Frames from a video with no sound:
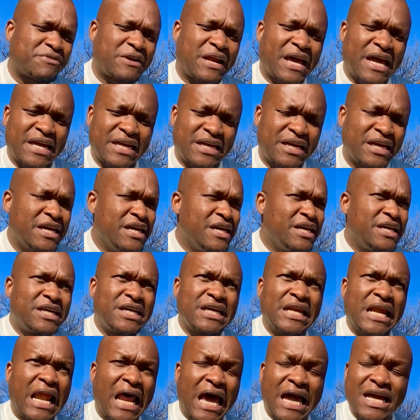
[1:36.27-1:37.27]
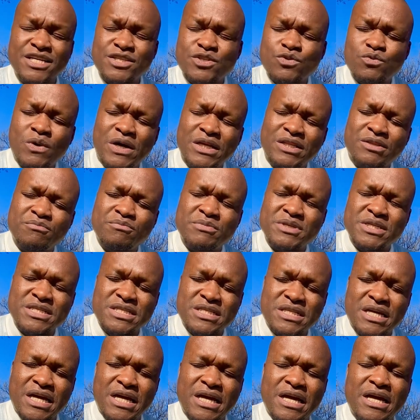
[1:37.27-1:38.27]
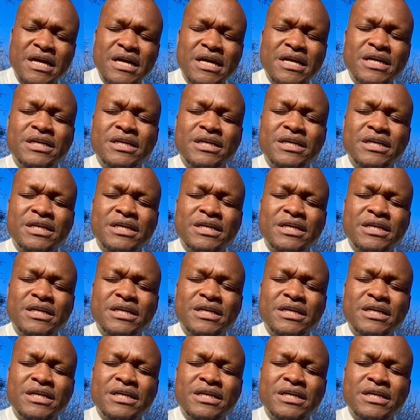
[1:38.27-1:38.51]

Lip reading: like he likes what Mr.